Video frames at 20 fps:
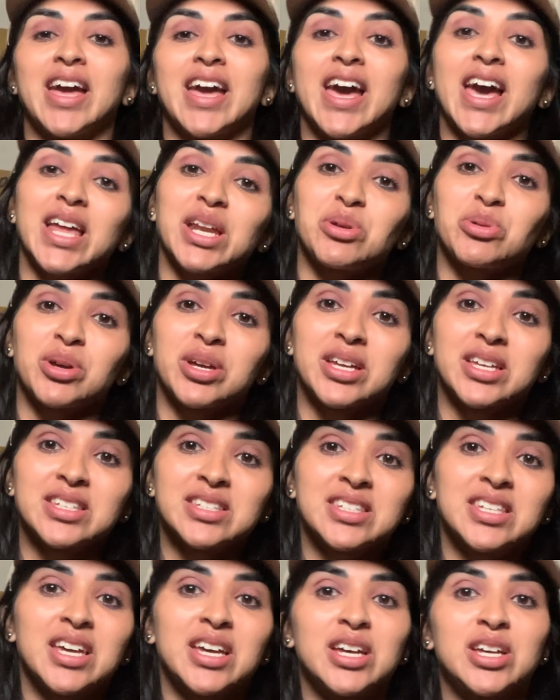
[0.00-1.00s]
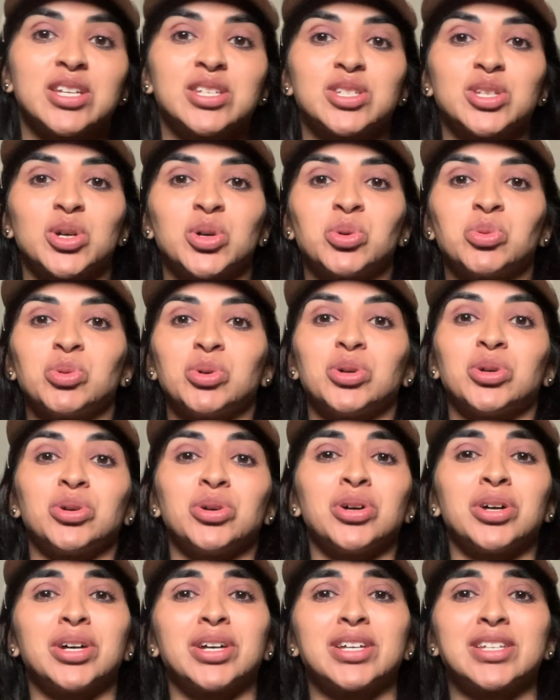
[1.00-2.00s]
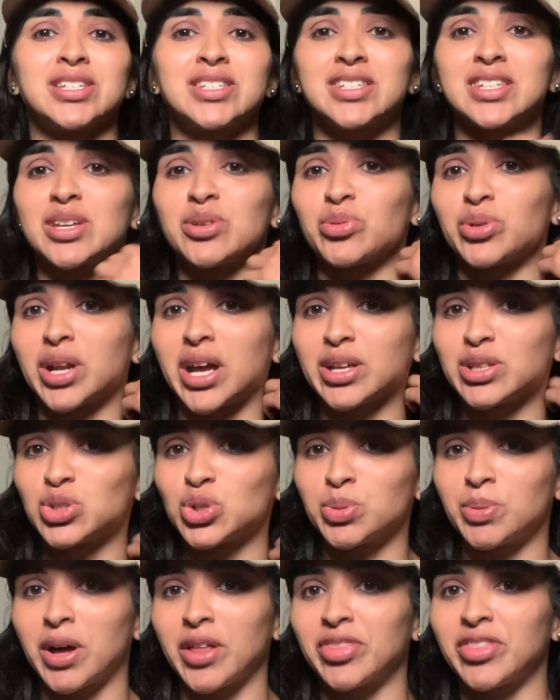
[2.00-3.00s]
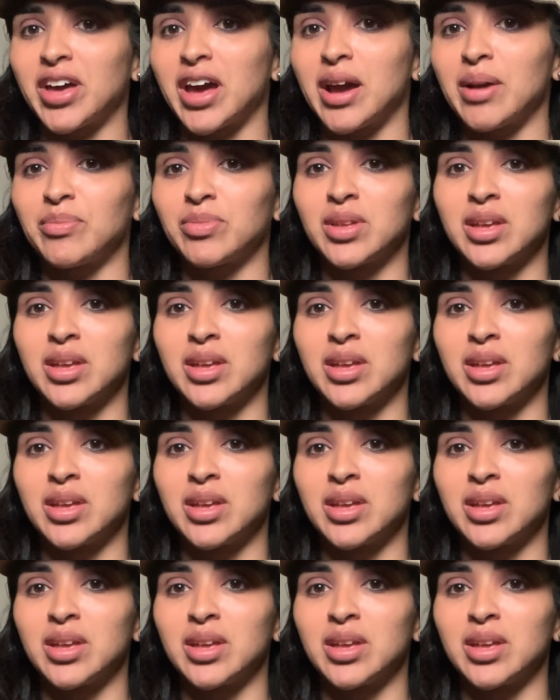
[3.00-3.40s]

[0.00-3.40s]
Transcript: Anyways, so we'll see what I do about that.